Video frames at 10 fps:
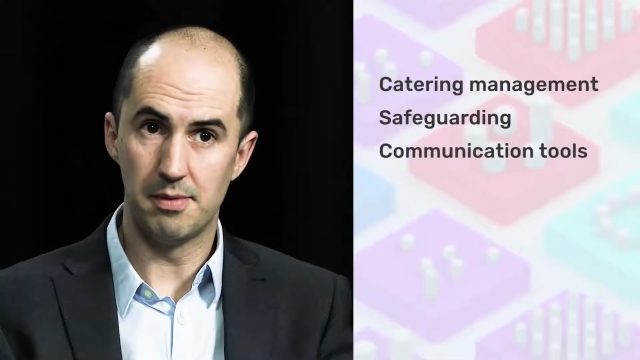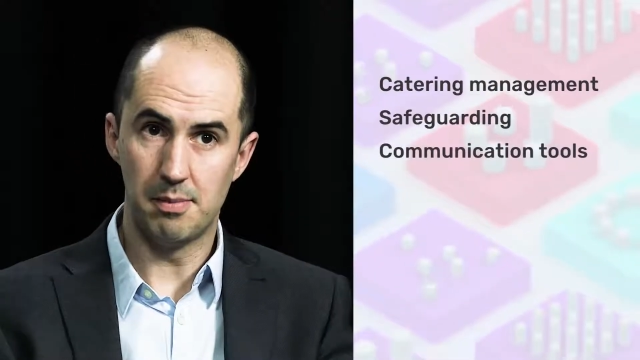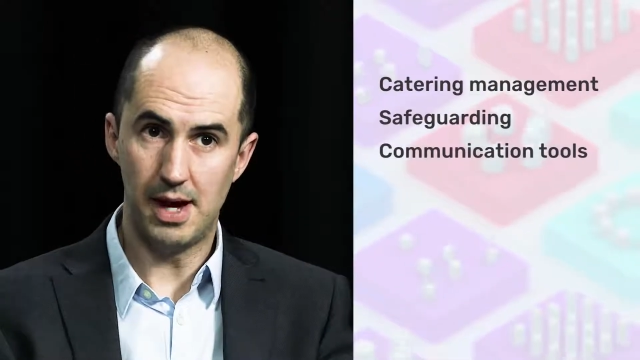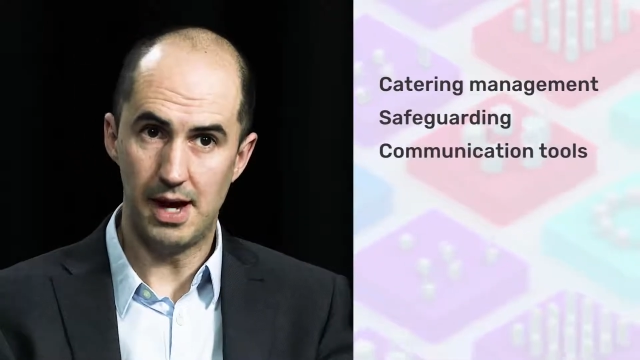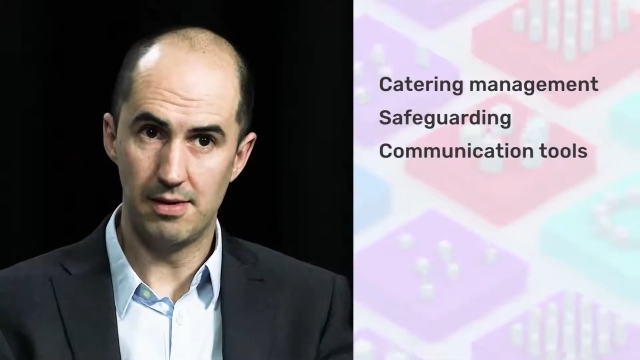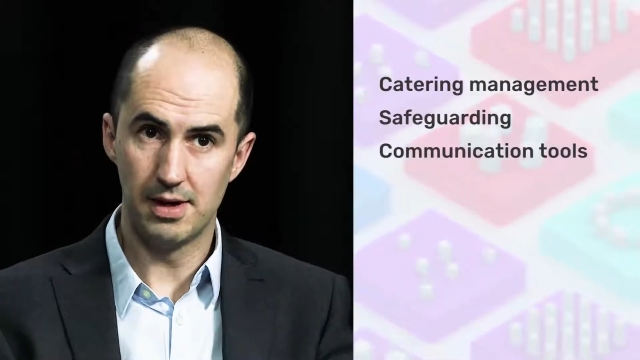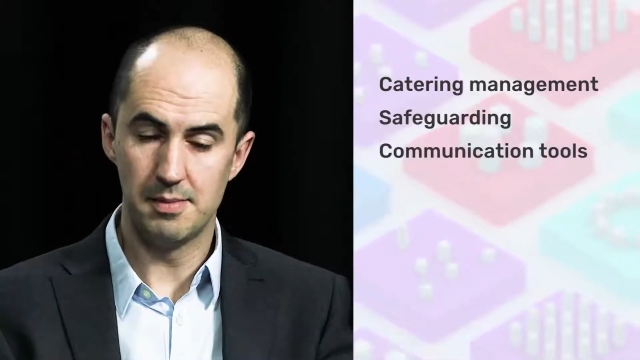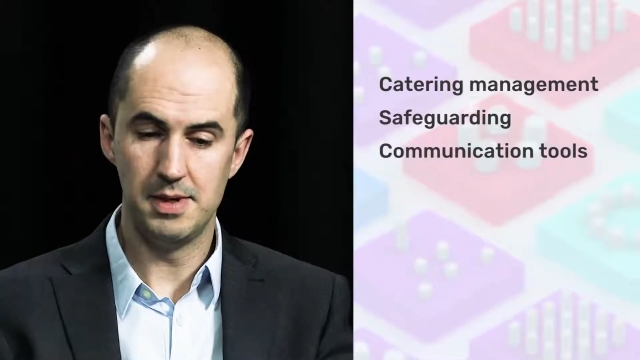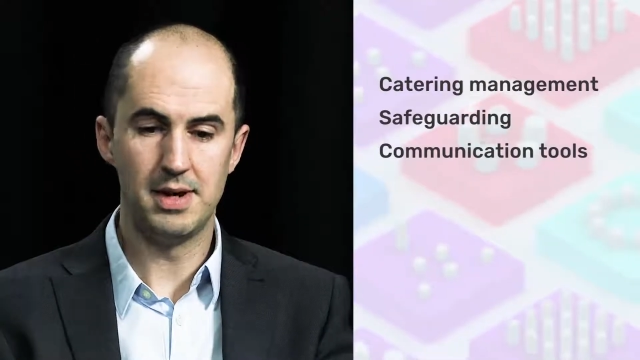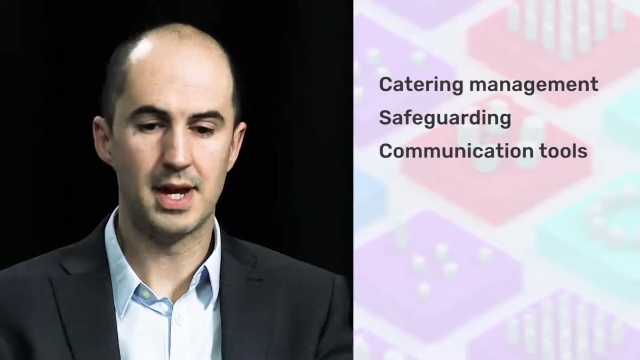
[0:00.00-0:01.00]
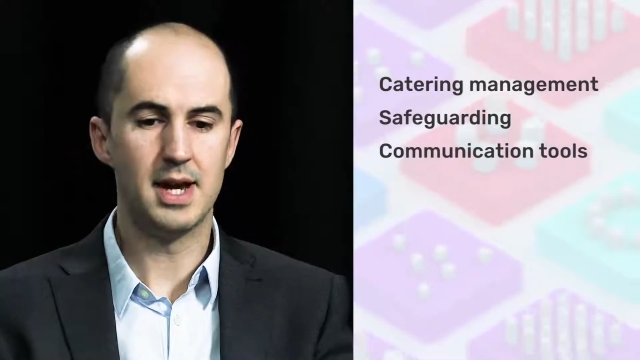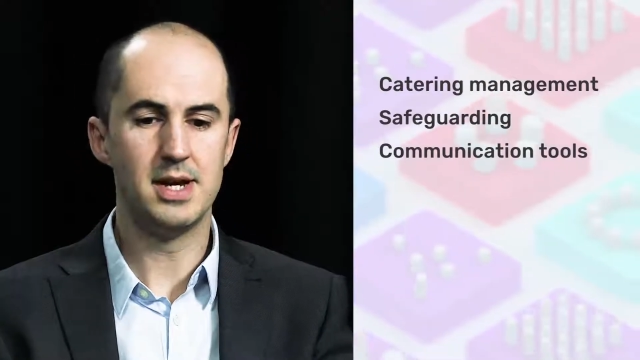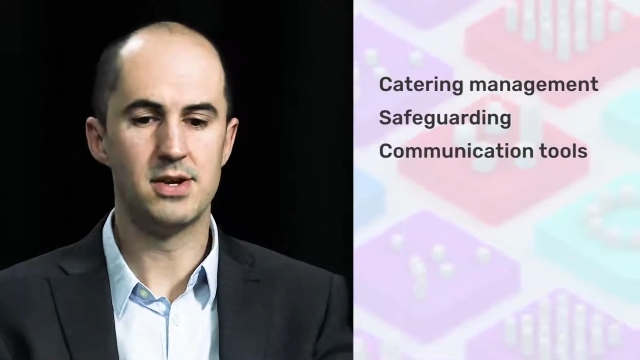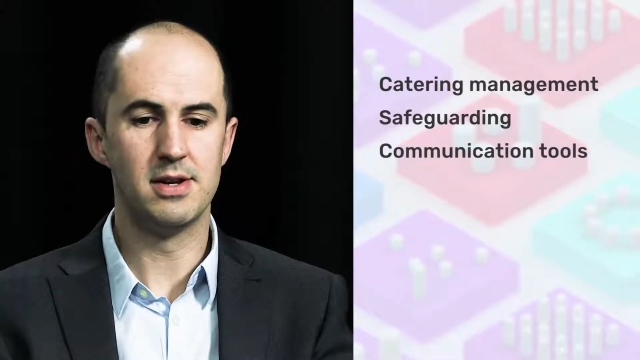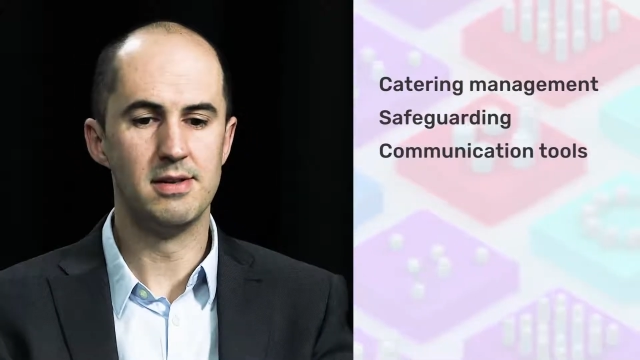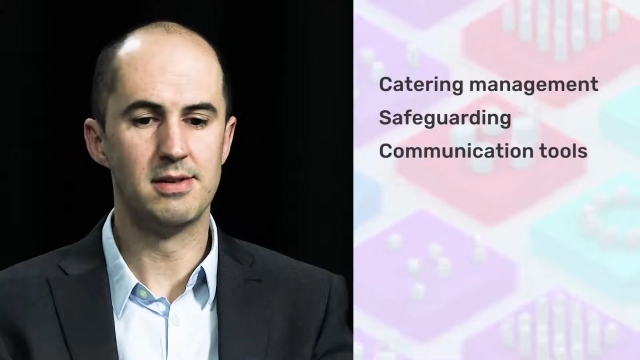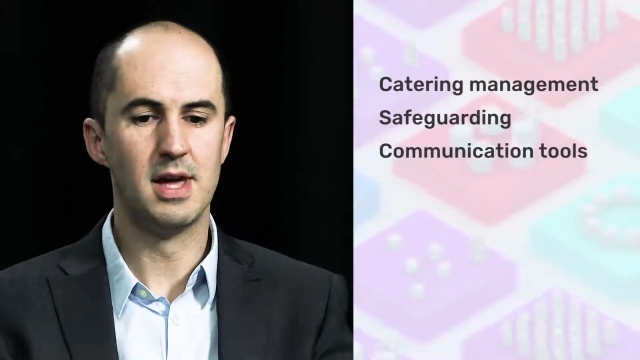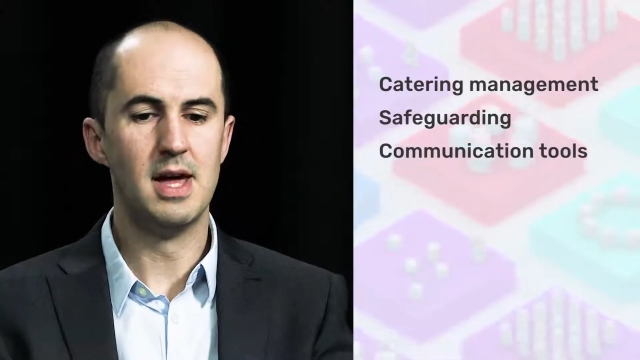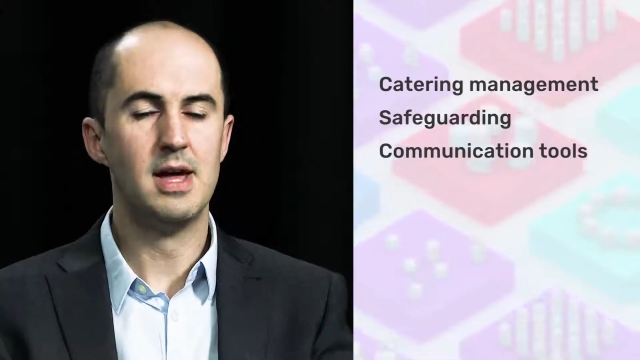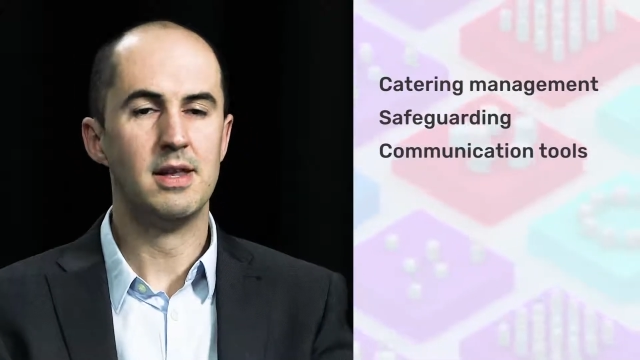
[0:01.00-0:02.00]
use for parent
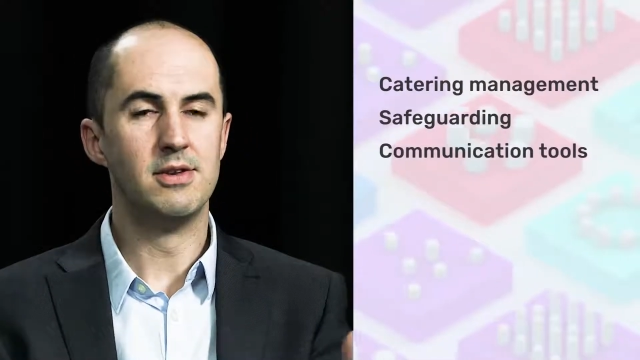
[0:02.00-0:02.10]
communications,